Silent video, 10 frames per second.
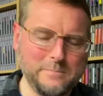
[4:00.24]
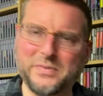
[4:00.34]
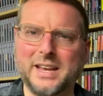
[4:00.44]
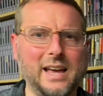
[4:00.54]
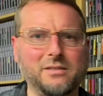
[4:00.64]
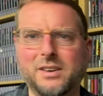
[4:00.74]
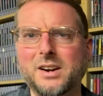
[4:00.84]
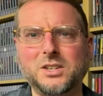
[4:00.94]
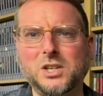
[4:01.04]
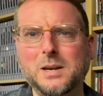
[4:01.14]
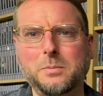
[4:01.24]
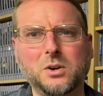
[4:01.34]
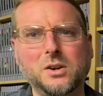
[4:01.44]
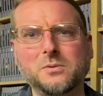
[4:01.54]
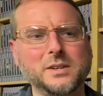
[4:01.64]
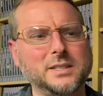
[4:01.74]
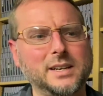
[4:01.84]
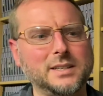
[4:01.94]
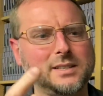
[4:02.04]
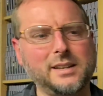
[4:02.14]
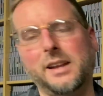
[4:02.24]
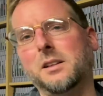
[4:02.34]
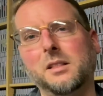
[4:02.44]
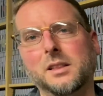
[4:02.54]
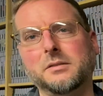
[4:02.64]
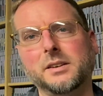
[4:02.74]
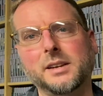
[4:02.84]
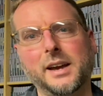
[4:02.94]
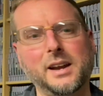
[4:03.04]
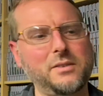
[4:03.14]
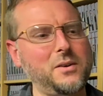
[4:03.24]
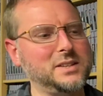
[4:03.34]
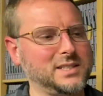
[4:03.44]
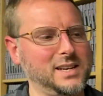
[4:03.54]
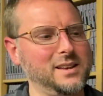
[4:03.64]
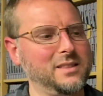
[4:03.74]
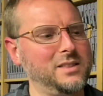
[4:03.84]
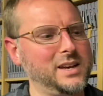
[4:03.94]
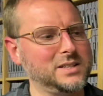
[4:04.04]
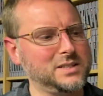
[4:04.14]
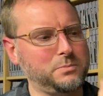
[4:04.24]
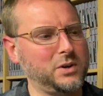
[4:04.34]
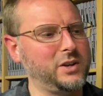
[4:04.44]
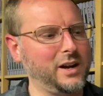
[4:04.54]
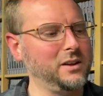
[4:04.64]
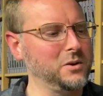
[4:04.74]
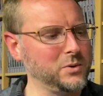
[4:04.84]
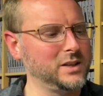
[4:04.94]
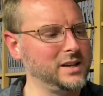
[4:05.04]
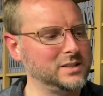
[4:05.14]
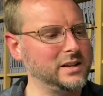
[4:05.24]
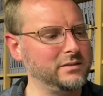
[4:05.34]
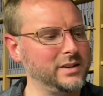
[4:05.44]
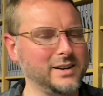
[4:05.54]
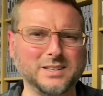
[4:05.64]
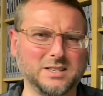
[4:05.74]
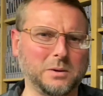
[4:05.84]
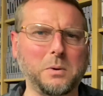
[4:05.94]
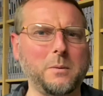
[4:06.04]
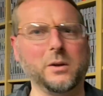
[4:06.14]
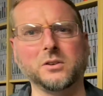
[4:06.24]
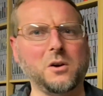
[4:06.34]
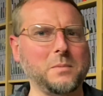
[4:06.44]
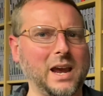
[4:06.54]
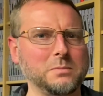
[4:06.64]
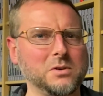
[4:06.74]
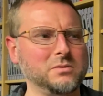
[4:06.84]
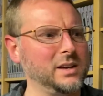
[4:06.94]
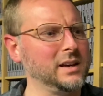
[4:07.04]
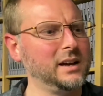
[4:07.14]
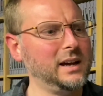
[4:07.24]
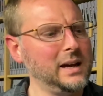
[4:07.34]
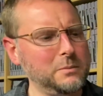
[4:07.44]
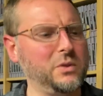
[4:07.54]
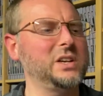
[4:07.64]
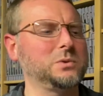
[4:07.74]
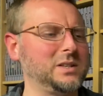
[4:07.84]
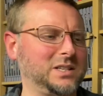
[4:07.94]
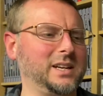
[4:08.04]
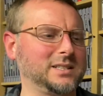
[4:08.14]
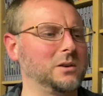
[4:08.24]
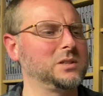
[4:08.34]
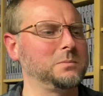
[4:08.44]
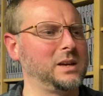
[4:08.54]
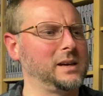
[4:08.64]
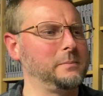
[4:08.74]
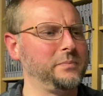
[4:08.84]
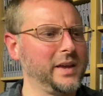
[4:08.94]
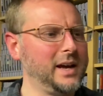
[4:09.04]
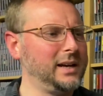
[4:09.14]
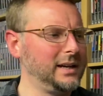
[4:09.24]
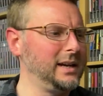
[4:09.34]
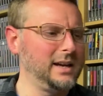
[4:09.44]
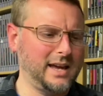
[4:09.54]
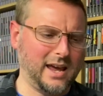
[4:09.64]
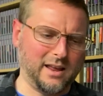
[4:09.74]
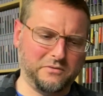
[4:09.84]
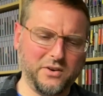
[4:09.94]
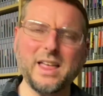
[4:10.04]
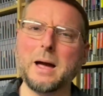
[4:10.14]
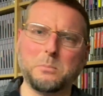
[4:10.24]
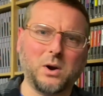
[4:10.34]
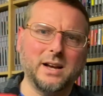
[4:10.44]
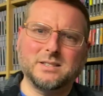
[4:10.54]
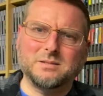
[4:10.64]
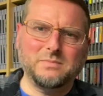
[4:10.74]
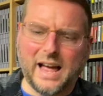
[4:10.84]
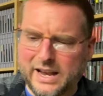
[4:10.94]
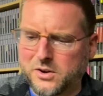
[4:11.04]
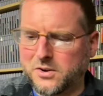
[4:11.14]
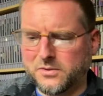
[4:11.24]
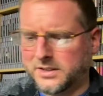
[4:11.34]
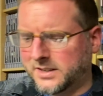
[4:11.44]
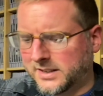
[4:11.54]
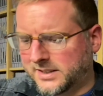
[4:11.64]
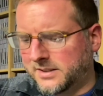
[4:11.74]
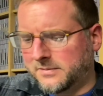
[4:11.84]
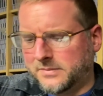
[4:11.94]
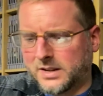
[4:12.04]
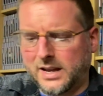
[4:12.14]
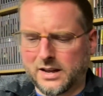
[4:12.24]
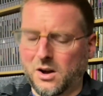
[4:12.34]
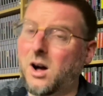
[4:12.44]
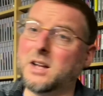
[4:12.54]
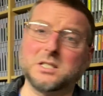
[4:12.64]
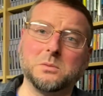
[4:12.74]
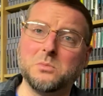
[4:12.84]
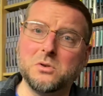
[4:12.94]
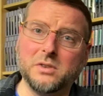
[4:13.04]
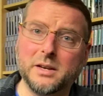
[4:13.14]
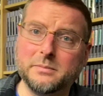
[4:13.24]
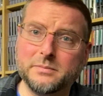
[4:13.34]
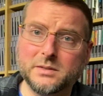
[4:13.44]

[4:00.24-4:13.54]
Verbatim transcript: Again, very cheap, couldn't resist, Night of the Living Dead. I've always seen this particular release of it because it's a public domain movie, but this one sticks out to me and for that price, I couldn't resist. Uh, awesome movie.